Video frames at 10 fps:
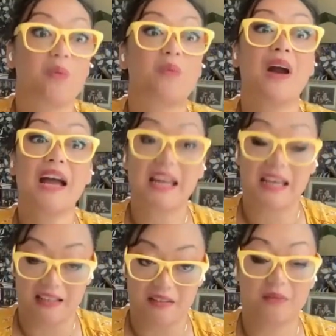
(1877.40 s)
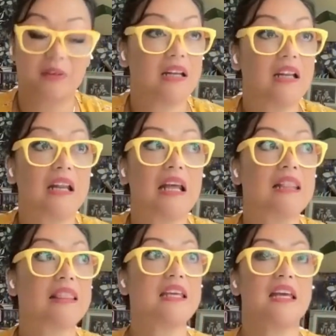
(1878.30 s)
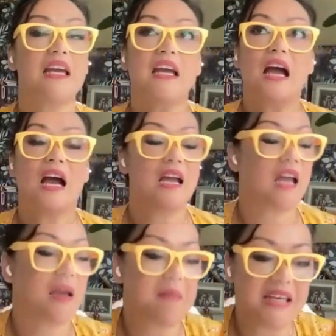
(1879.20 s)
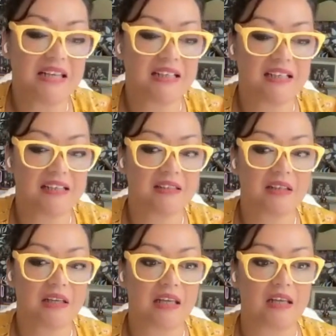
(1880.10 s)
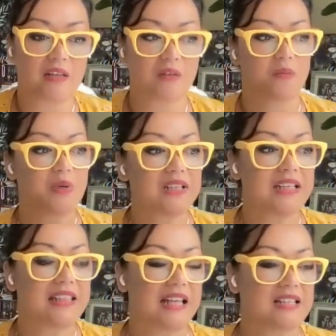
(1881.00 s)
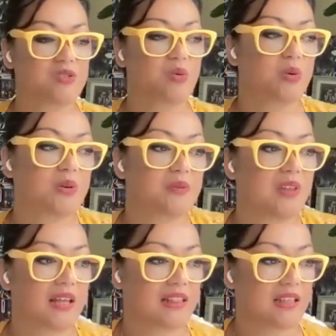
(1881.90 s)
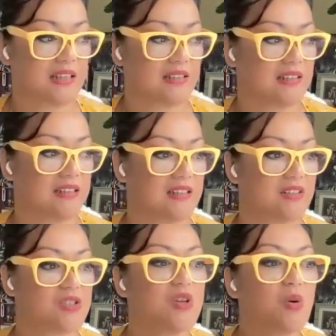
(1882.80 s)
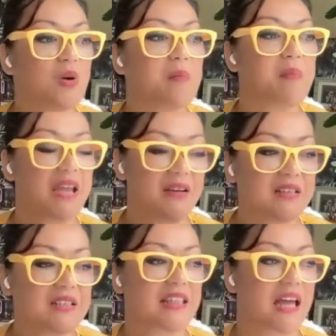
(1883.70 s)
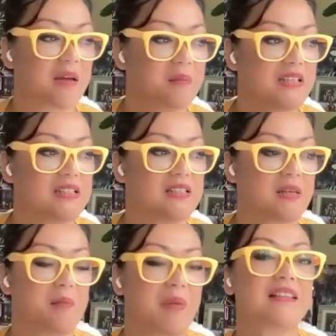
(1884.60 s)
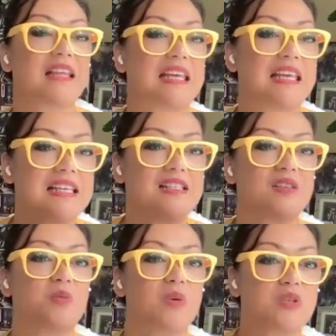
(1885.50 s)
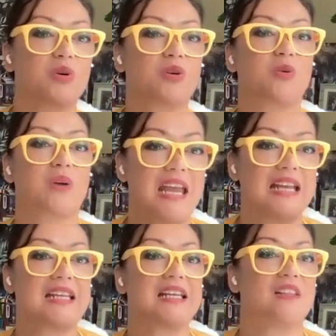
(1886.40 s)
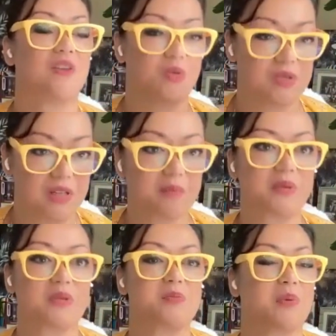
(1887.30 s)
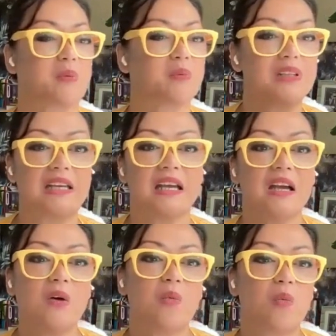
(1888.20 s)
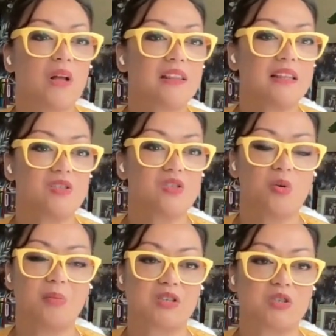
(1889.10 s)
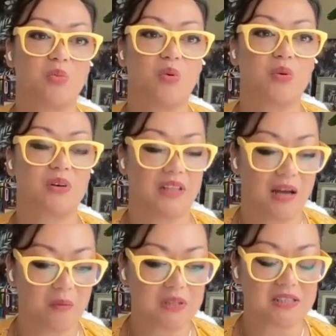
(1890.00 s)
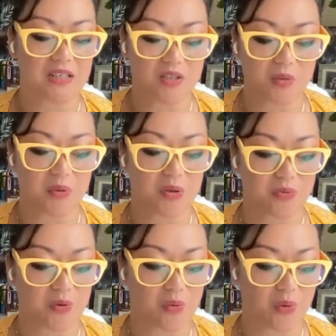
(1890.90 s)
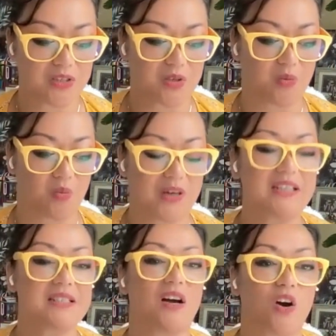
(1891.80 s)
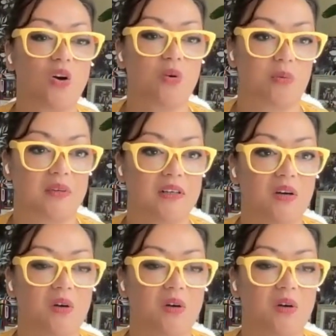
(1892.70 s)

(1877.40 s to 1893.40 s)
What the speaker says: Right, right. And I think I mean, really that's sort of like there's no comparing that because it's about the ease in which we're creating those numbers, but really wealth is so much more. And that was such a beautiful question. What is a home?